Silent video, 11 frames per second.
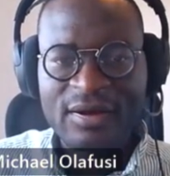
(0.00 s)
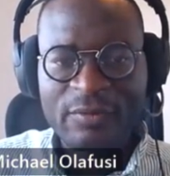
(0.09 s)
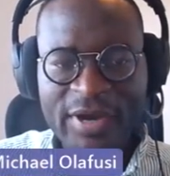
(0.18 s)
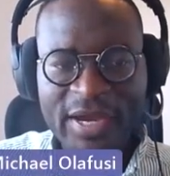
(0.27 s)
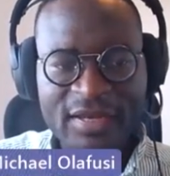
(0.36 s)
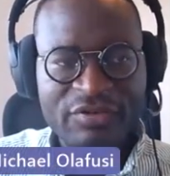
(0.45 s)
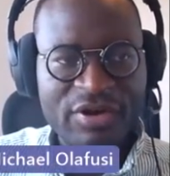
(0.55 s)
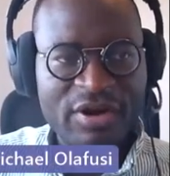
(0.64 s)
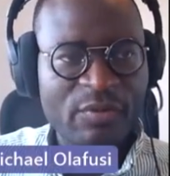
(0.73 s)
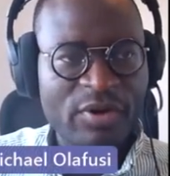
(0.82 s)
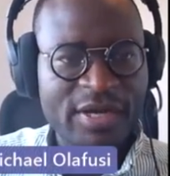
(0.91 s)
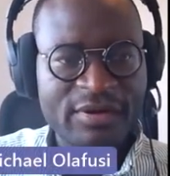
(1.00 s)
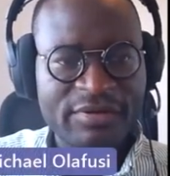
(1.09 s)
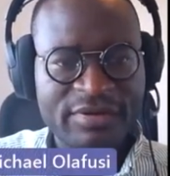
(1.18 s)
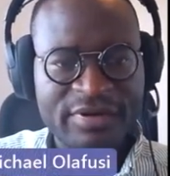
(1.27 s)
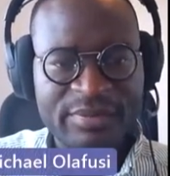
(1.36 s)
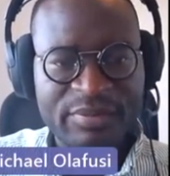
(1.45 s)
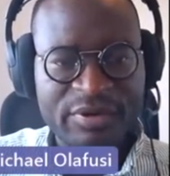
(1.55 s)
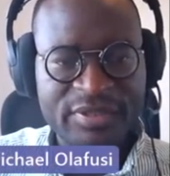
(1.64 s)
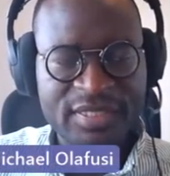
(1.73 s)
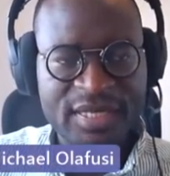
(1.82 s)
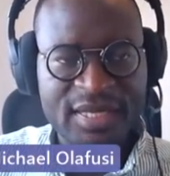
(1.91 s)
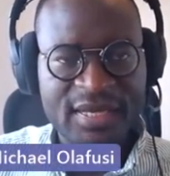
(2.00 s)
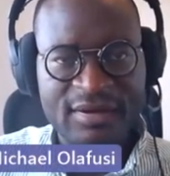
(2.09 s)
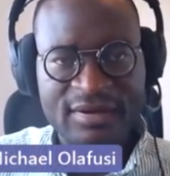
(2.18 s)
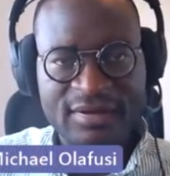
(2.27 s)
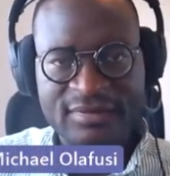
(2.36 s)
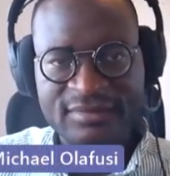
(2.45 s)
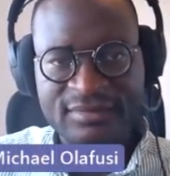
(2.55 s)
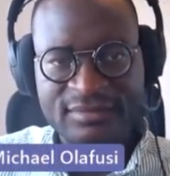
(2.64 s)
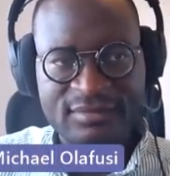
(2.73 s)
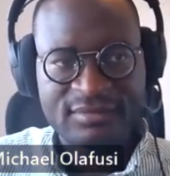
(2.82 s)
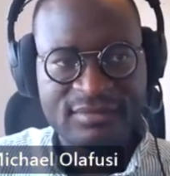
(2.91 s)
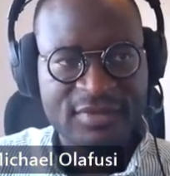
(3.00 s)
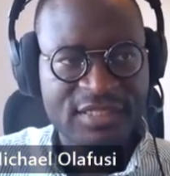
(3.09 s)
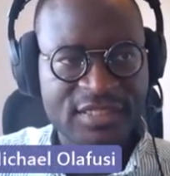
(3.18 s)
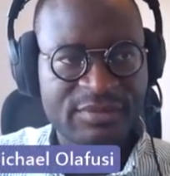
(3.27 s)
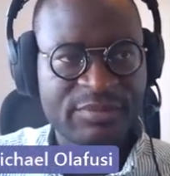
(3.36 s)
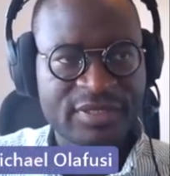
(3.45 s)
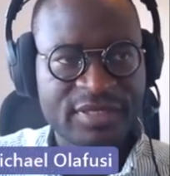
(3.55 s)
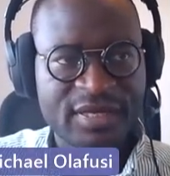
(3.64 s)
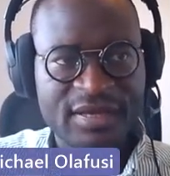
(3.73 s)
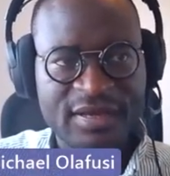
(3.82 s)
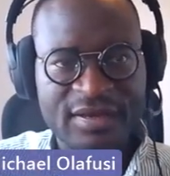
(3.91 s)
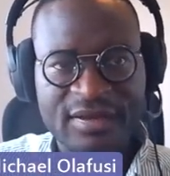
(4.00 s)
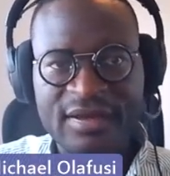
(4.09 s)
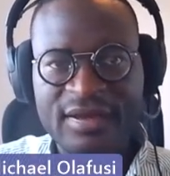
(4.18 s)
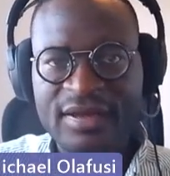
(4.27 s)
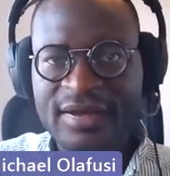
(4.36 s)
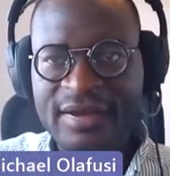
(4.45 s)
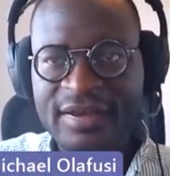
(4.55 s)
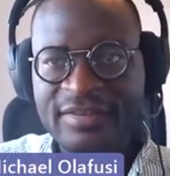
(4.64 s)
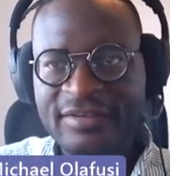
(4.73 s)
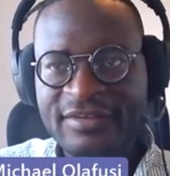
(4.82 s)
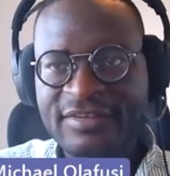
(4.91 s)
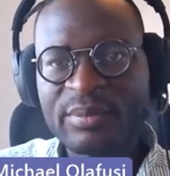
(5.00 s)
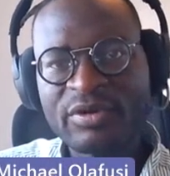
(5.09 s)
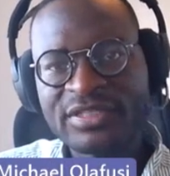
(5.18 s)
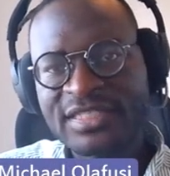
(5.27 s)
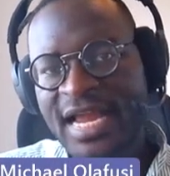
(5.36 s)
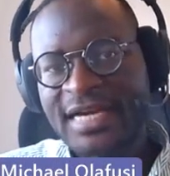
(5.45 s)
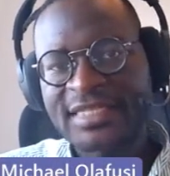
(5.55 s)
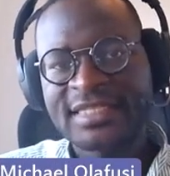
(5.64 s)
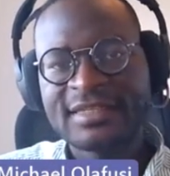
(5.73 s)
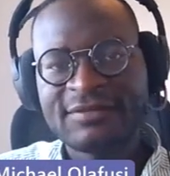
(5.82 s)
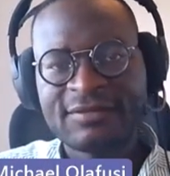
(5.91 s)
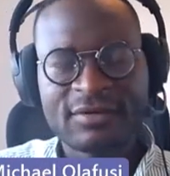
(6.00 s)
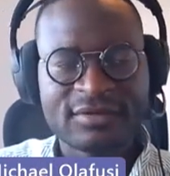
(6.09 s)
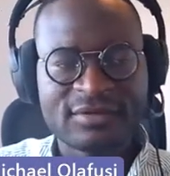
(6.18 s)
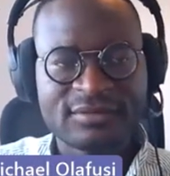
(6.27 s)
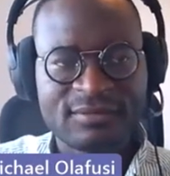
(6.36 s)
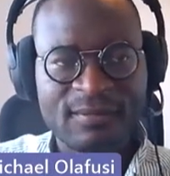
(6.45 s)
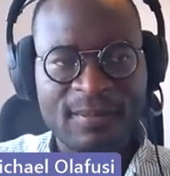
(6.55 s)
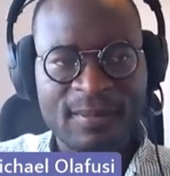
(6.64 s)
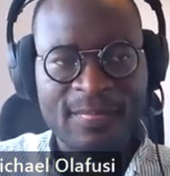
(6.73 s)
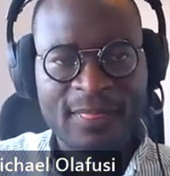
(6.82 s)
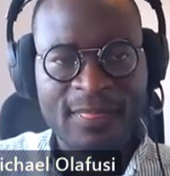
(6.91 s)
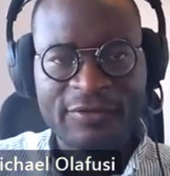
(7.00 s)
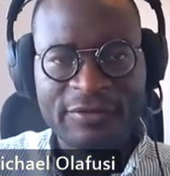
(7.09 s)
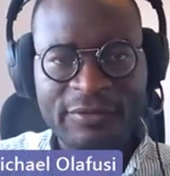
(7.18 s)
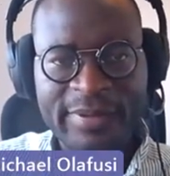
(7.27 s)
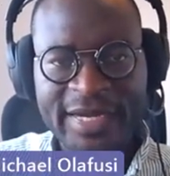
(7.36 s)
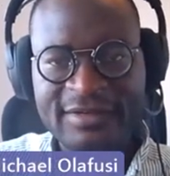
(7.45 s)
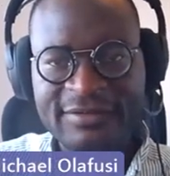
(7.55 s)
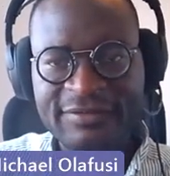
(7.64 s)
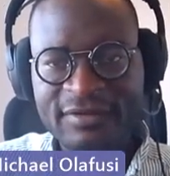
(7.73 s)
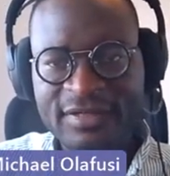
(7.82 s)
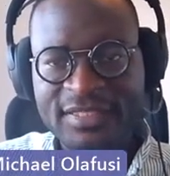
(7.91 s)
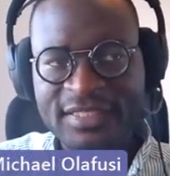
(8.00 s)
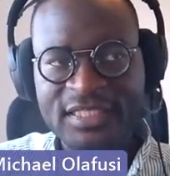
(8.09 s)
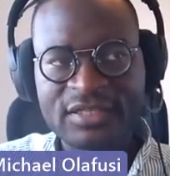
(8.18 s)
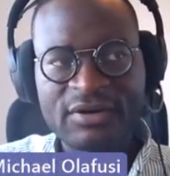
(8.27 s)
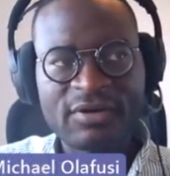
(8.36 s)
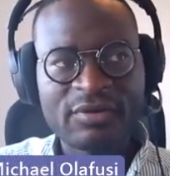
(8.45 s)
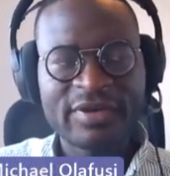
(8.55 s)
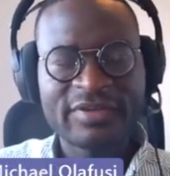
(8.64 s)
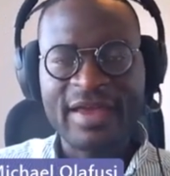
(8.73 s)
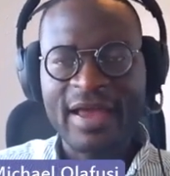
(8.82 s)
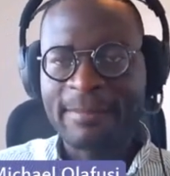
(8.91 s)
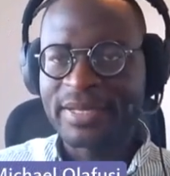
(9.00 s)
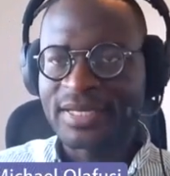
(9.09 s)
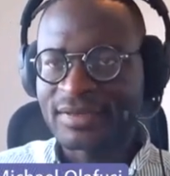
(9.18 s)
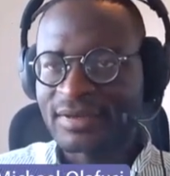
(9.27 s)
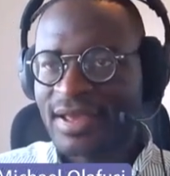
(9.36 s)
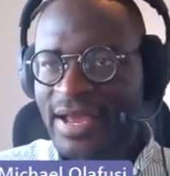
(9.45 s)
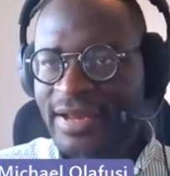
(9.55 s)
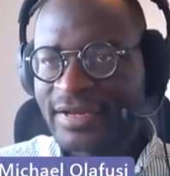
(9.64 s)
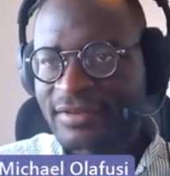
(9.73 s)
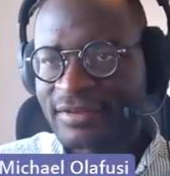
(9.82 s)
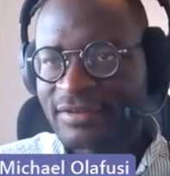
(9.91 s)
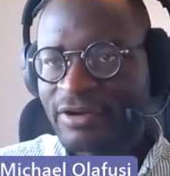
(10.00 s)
when you are working on the report layer, this report layer, it is the most active one. So by default, it is always happening, and it